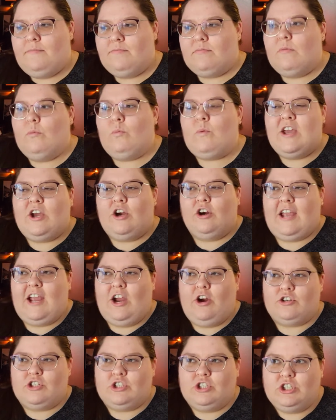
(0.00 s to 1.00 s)
weaker
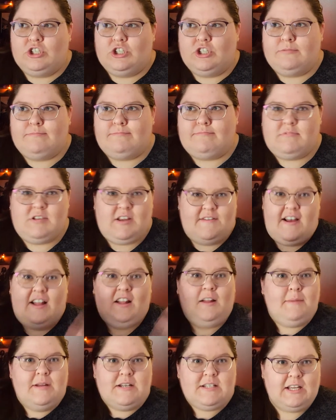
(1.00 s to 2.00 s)
character
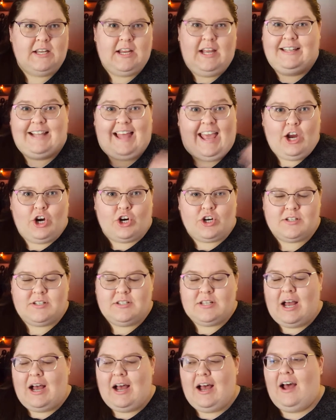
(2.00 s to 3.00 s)
development and
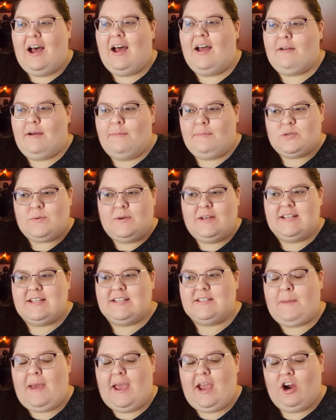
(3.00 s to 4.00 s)
layers between
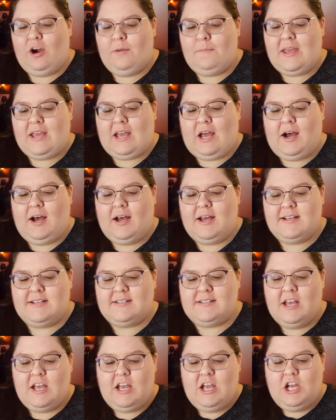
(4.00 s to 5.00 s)
this pair, because
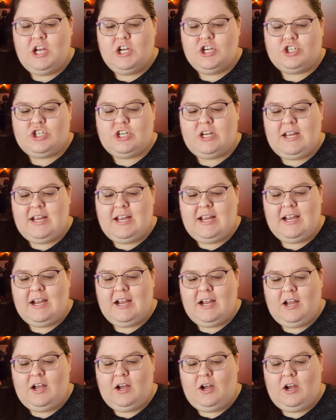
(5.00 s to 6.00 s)
she